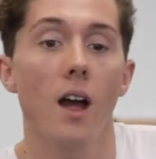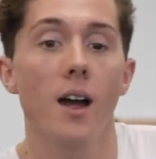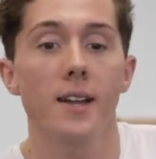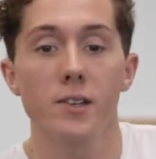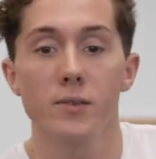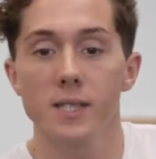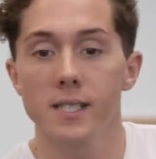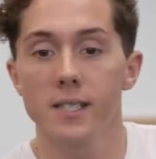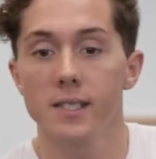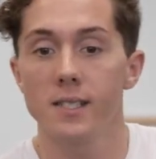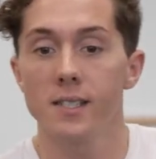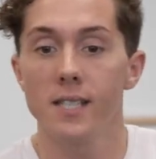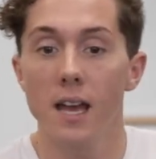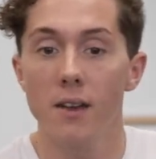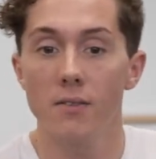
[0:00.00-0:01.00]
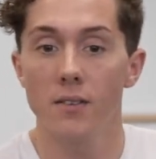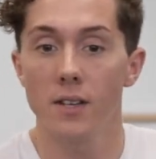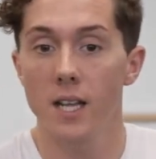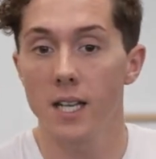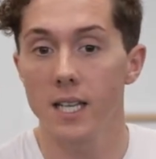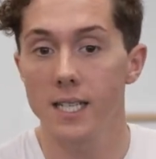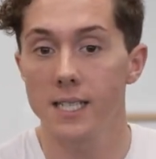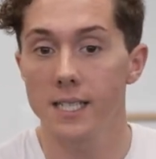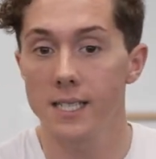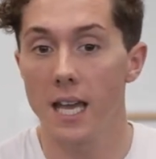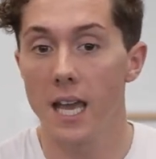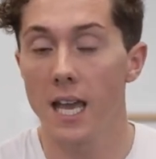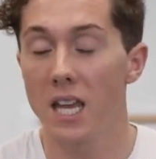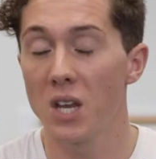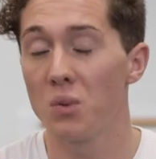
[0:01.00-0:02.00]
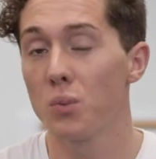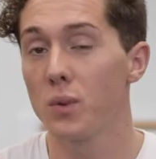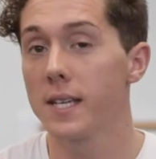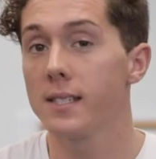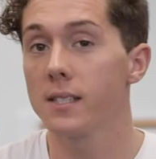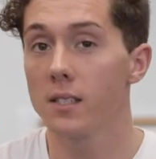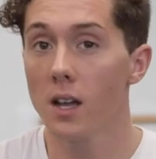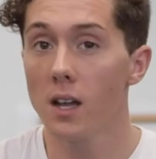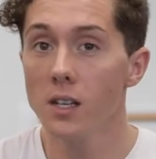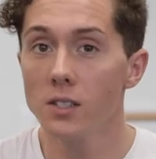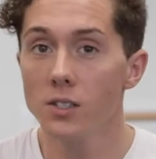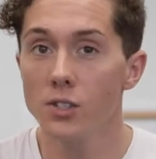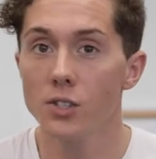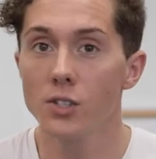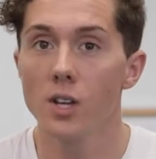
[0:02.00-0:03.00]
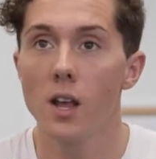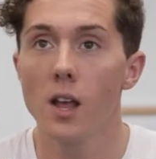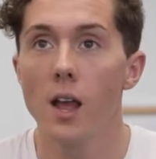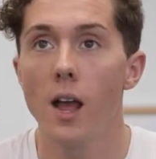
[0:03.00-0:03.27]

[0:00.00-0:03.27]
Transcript: I would definitely say research.